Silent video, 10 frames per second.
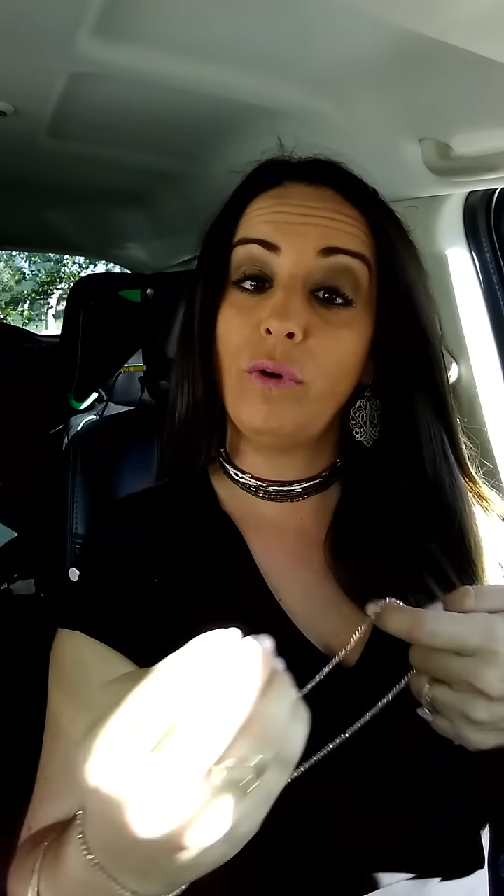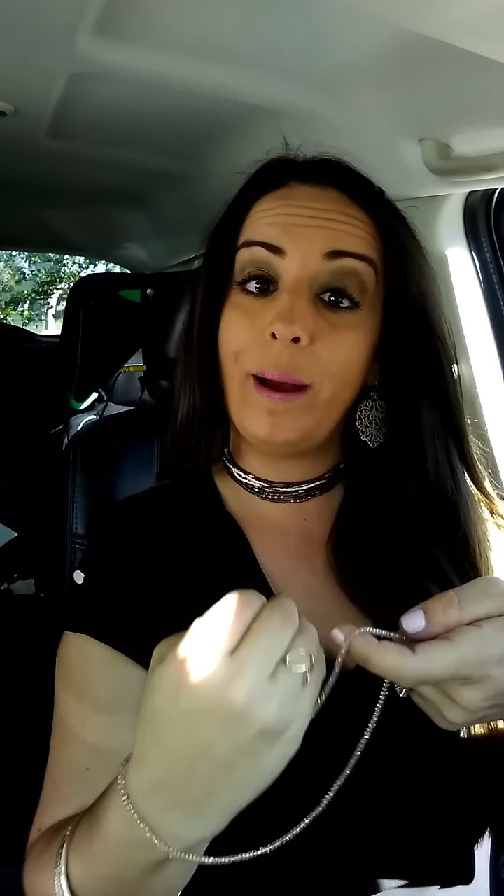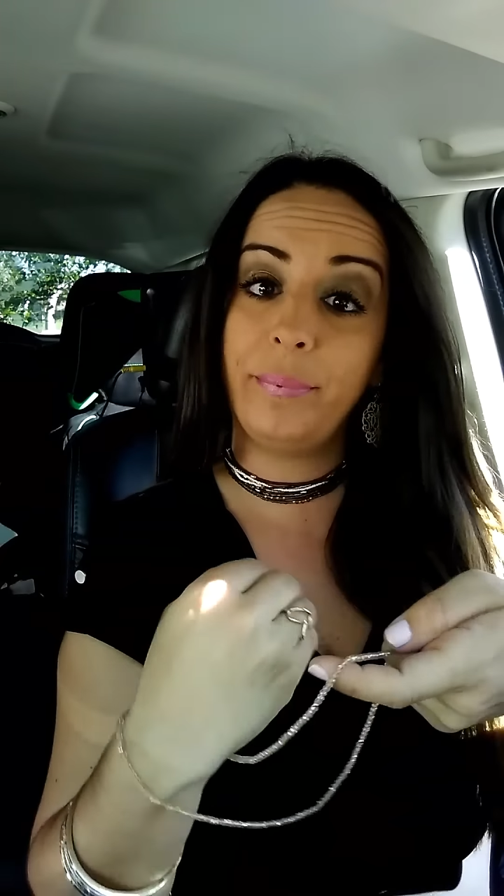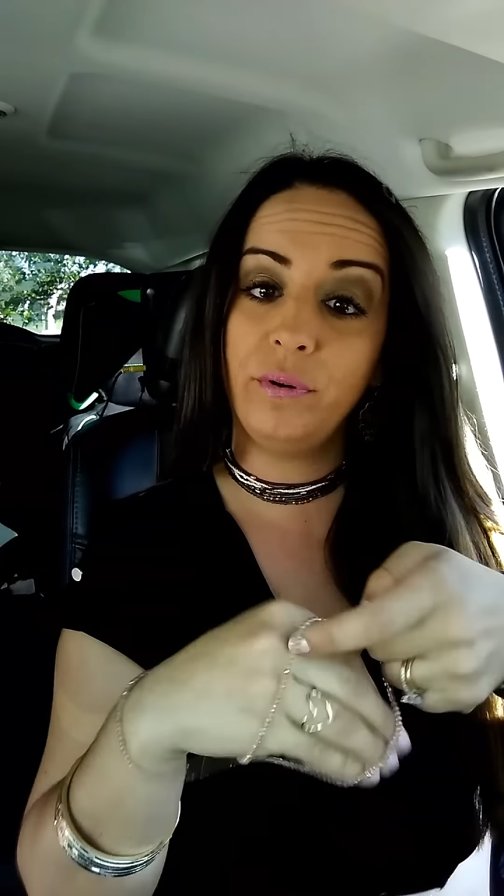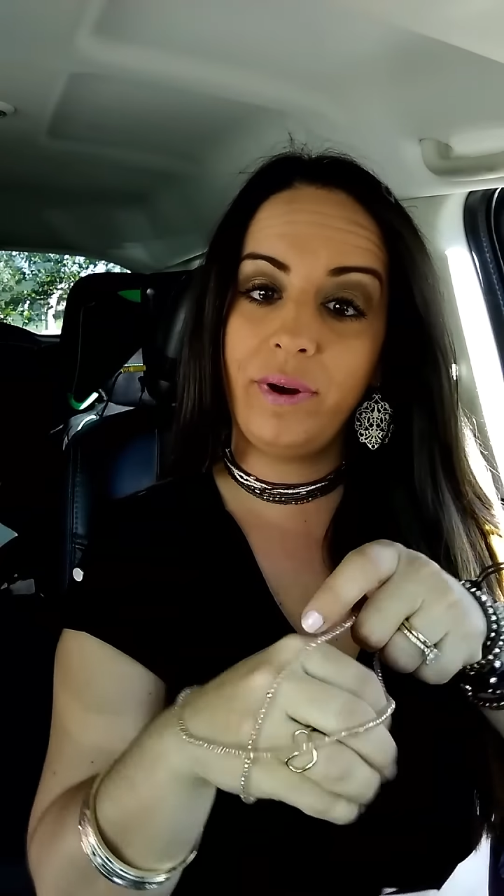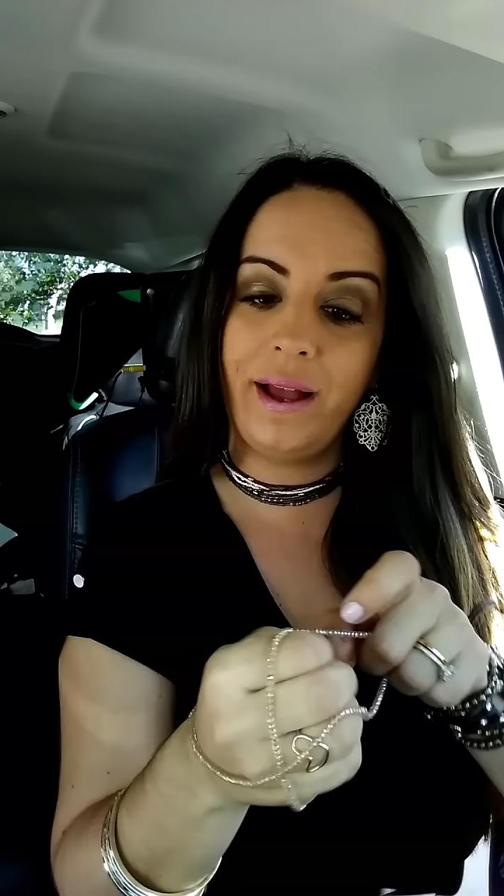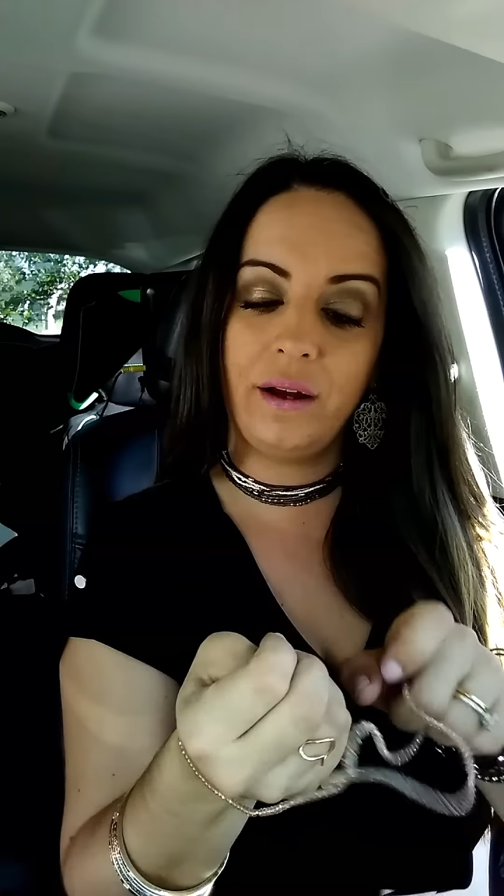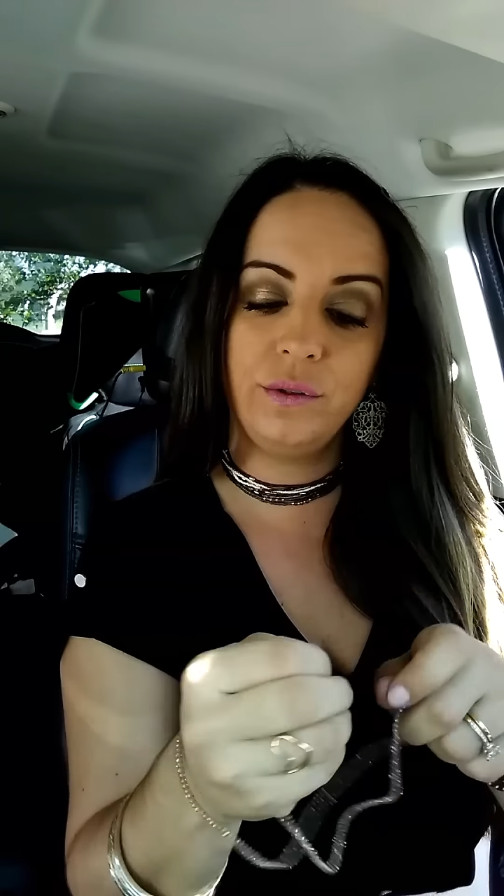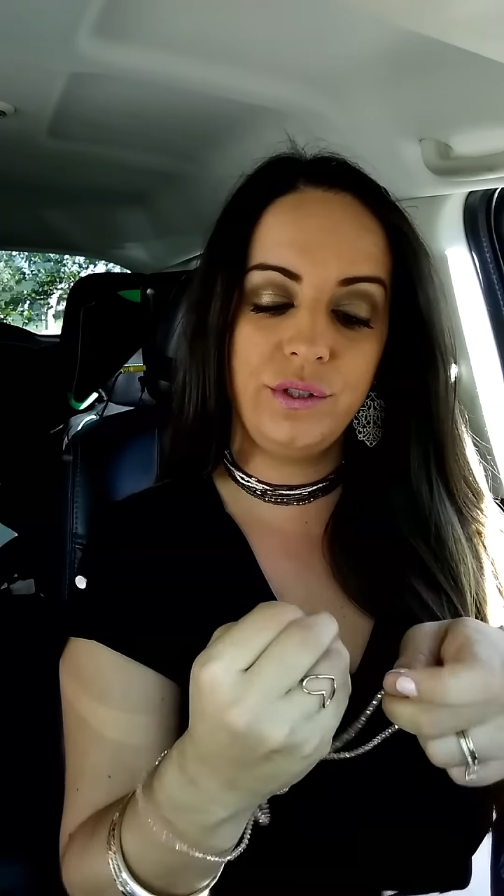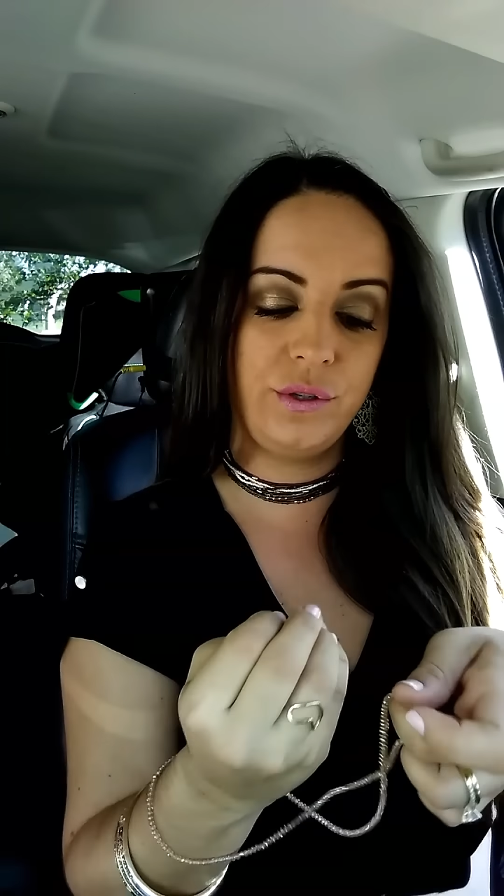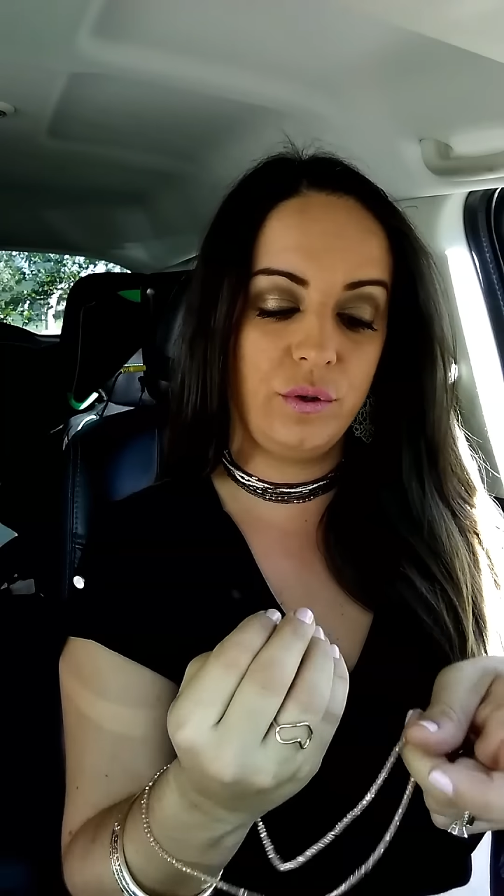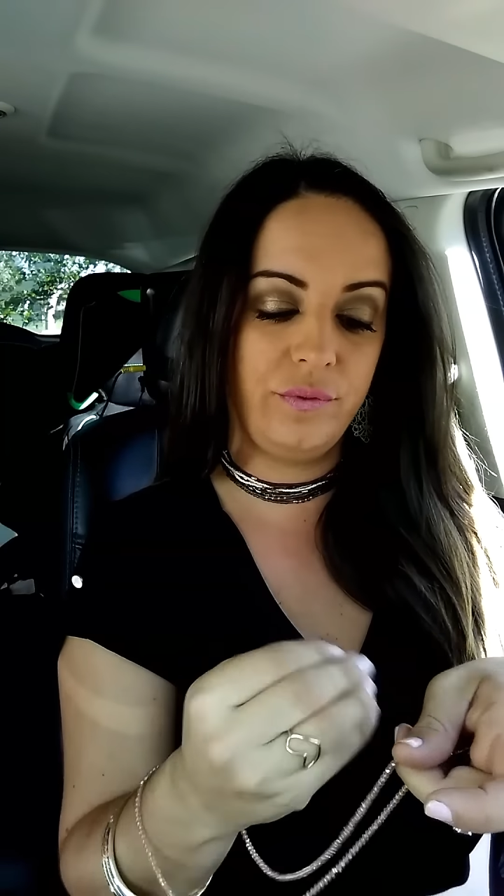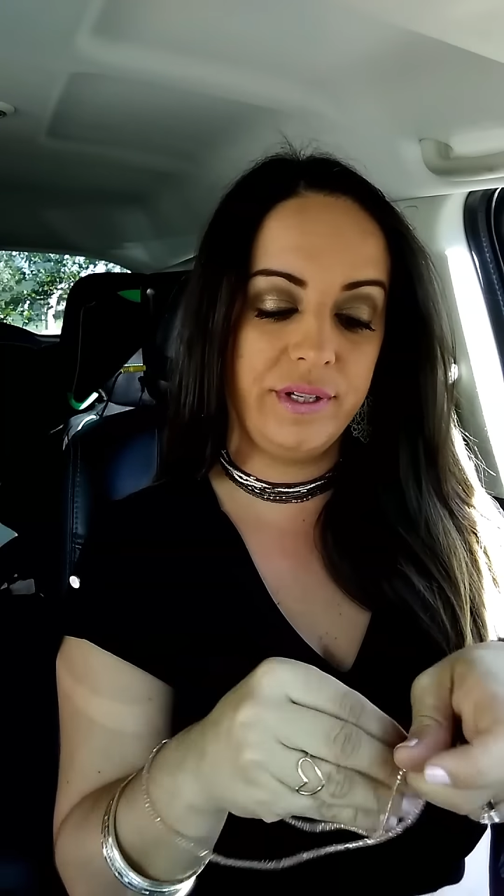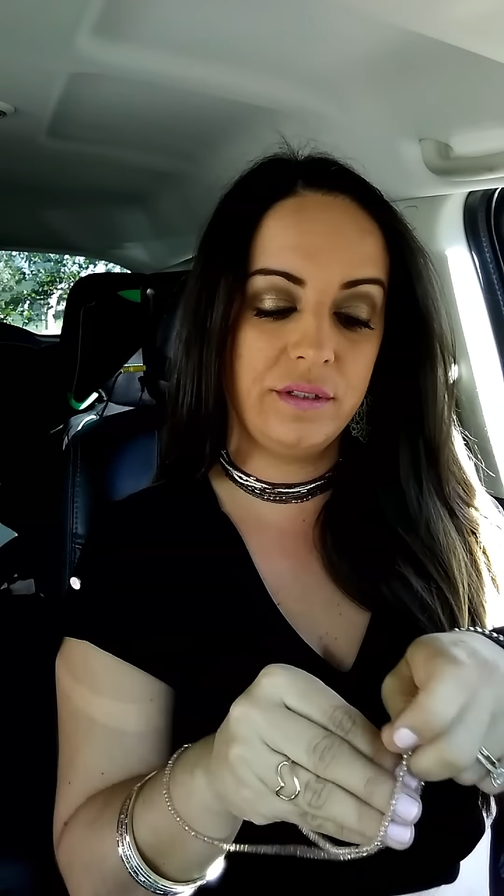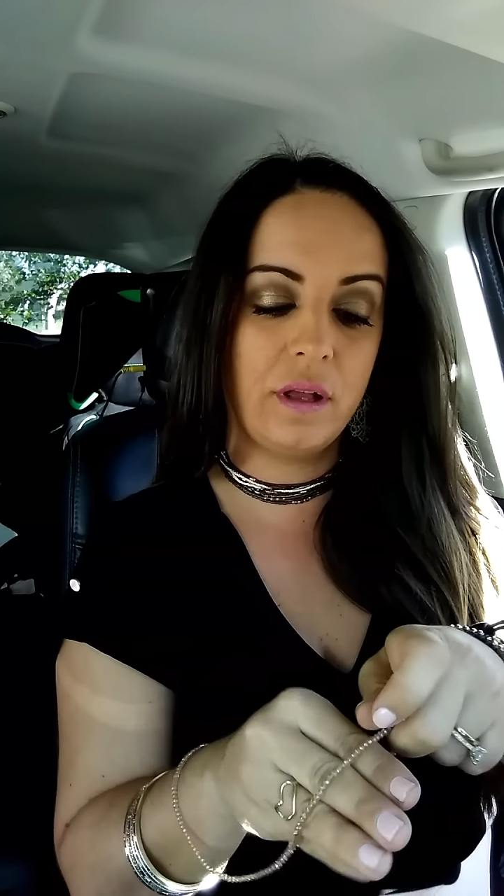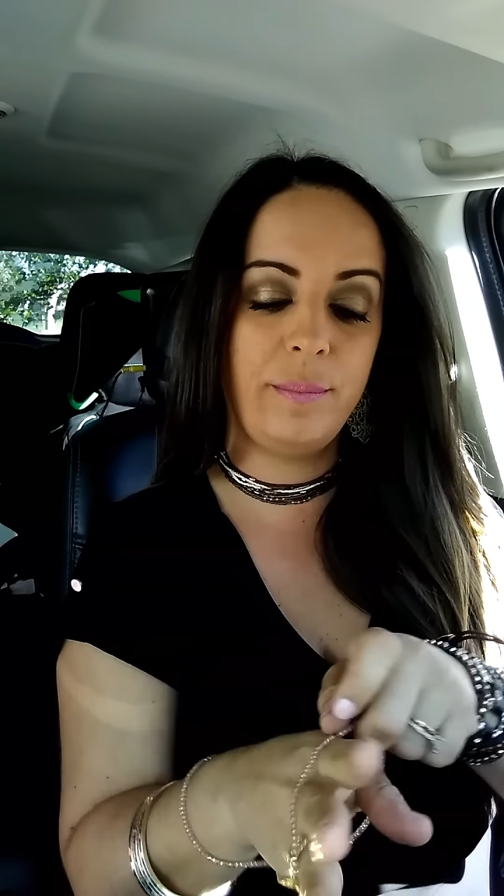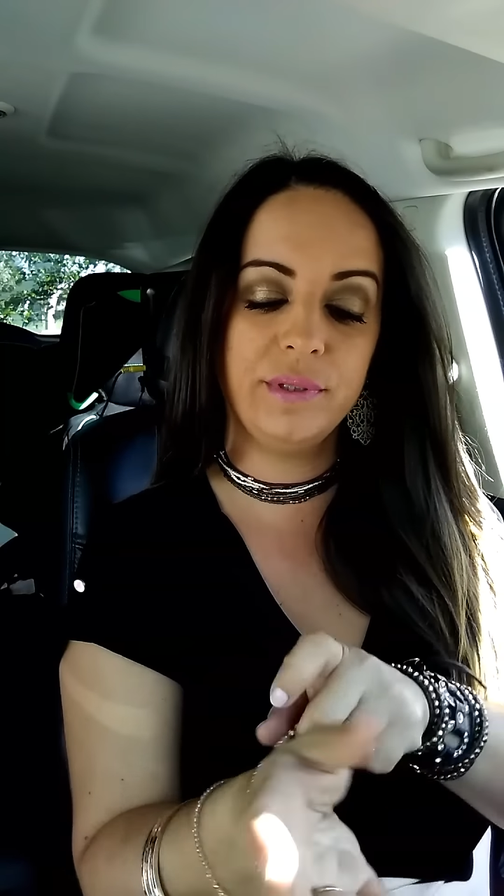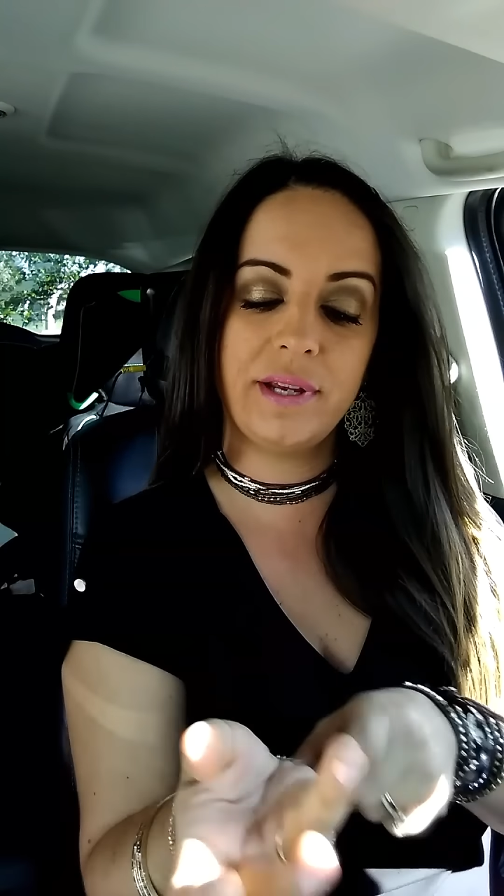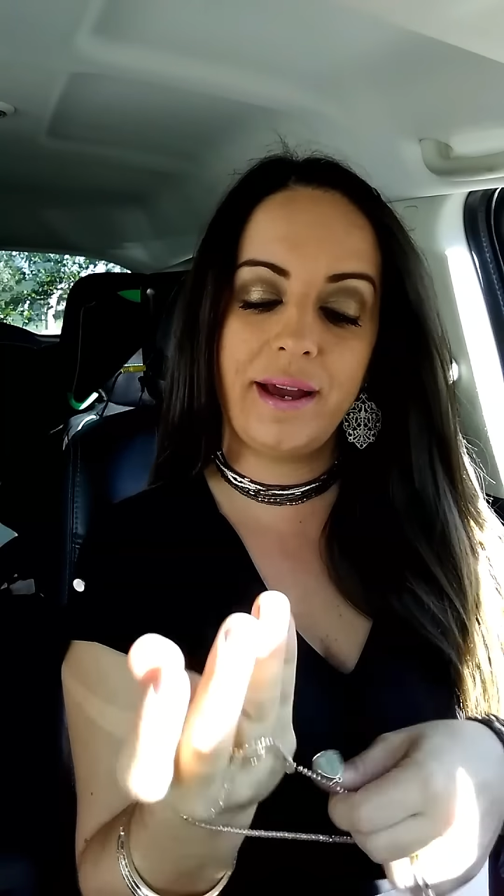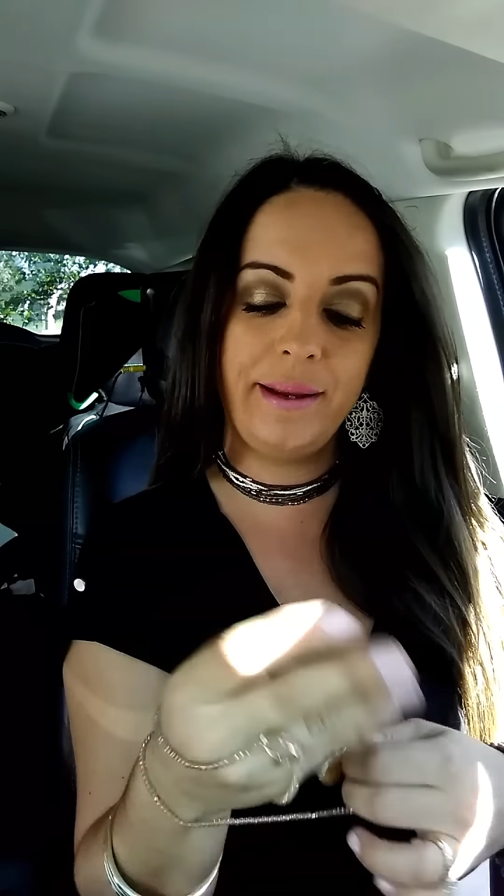wrap it around your wrist a
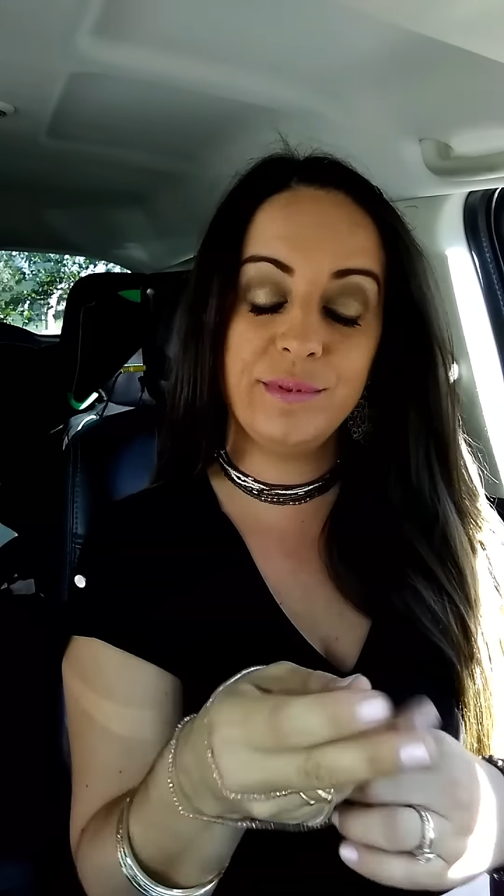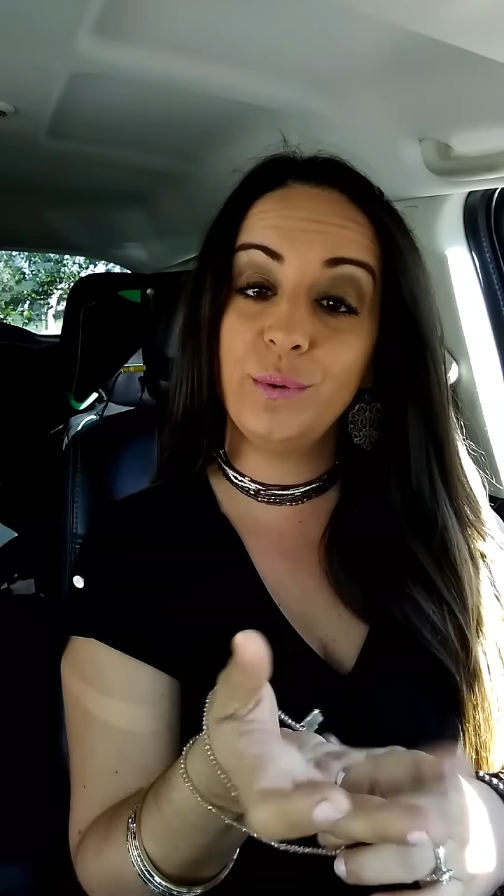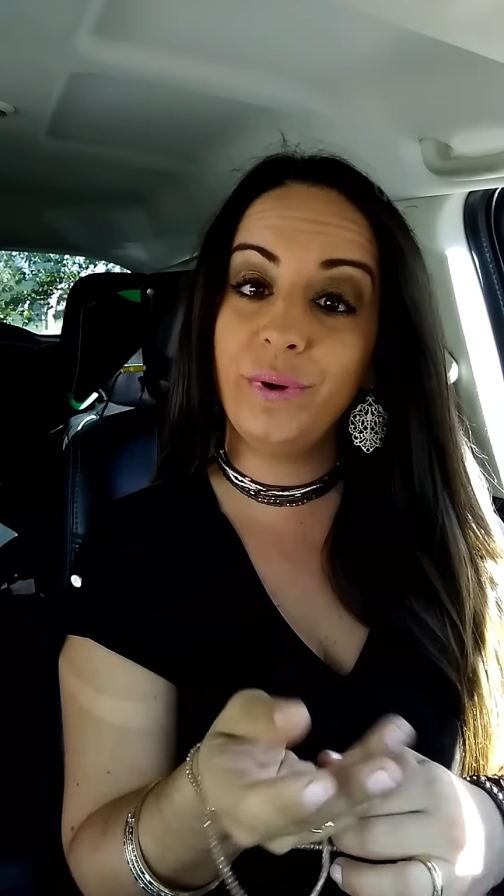couple times